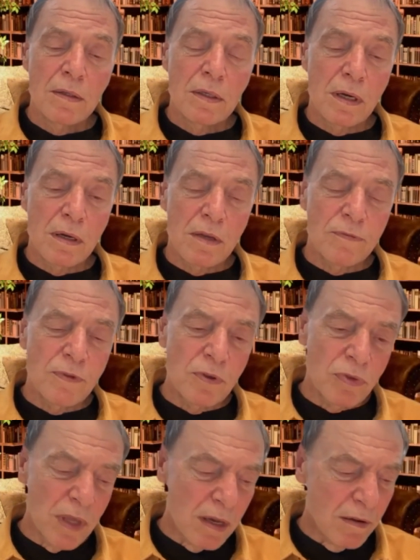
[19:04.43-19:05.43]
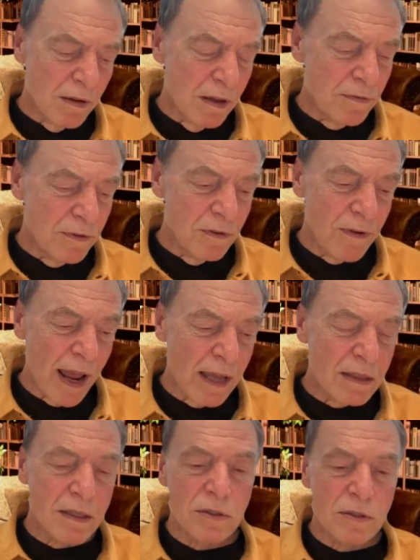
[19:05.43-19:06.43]
If you've
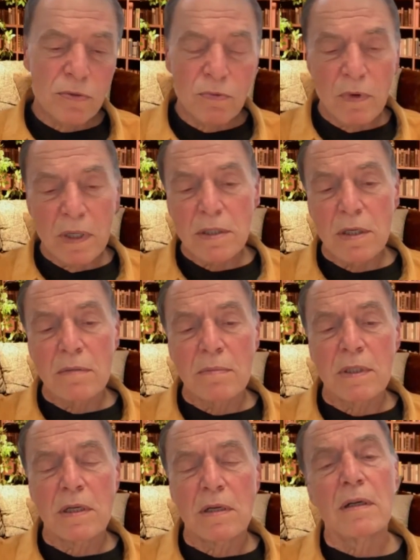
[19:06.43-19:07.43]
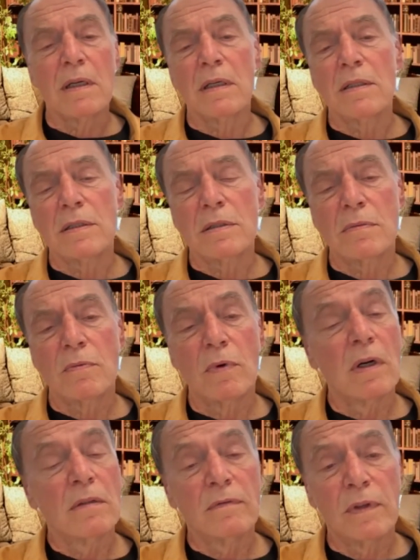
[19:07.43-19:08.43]
had this rigid materialist
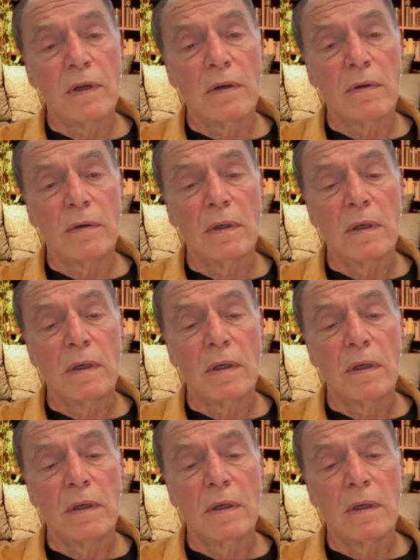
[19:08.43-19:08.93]
worldview,